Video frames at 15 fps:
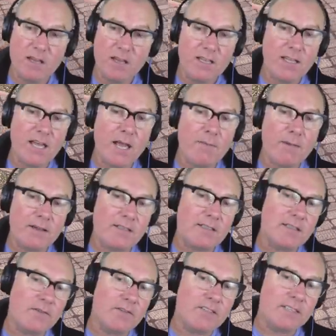
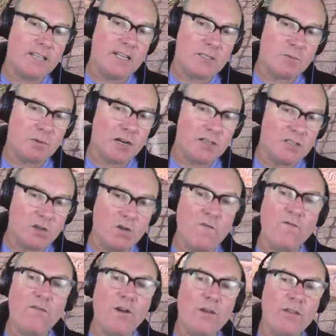gangbusters ever since. But I do
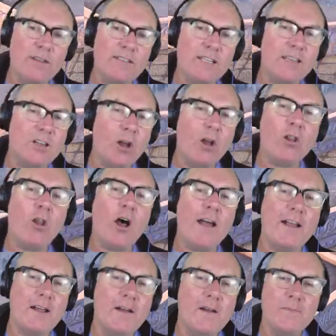feel that it's a lot
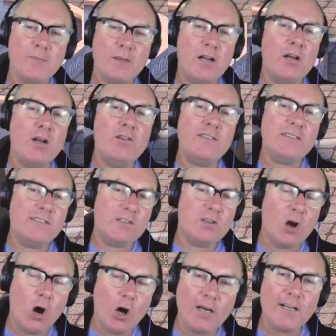like, and I know this is an
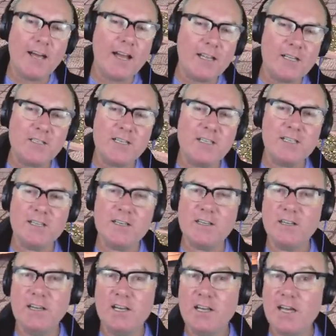odd analogy,
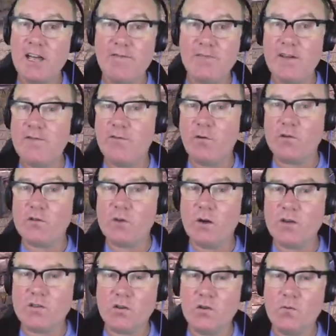the
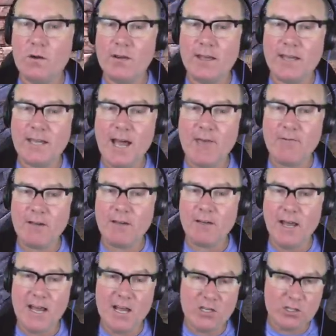FV4202 where they gave it
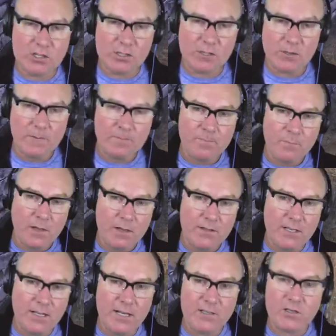HESH,
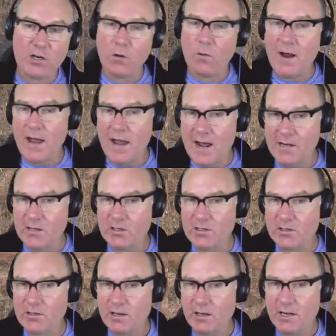then they took away
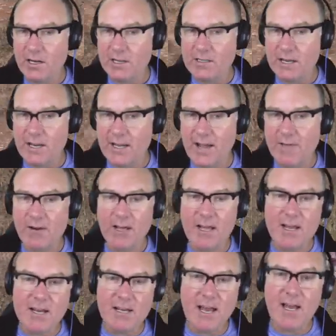HESH, and then they gave it
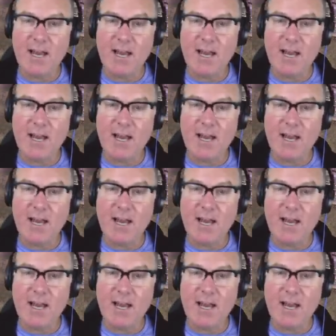heat and